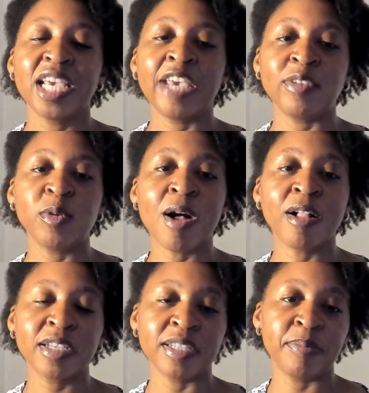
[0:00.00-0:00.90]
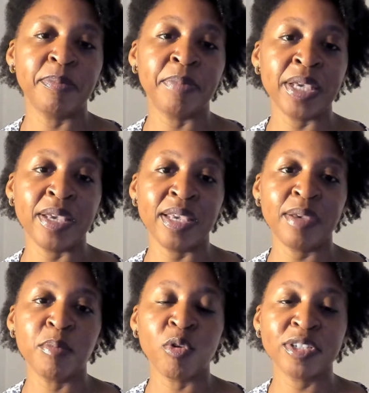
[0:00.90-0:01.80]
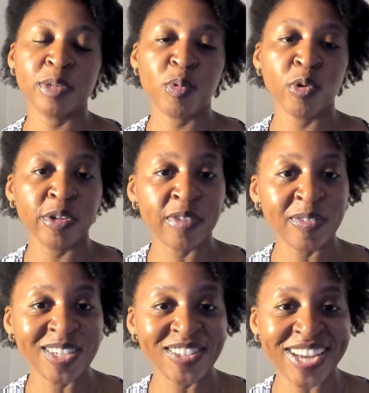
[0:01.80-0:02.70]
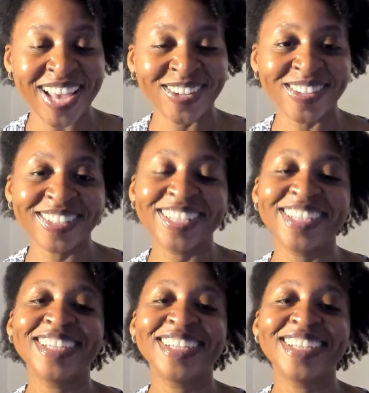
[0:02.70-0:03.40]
if you all could be more supportive of this channel,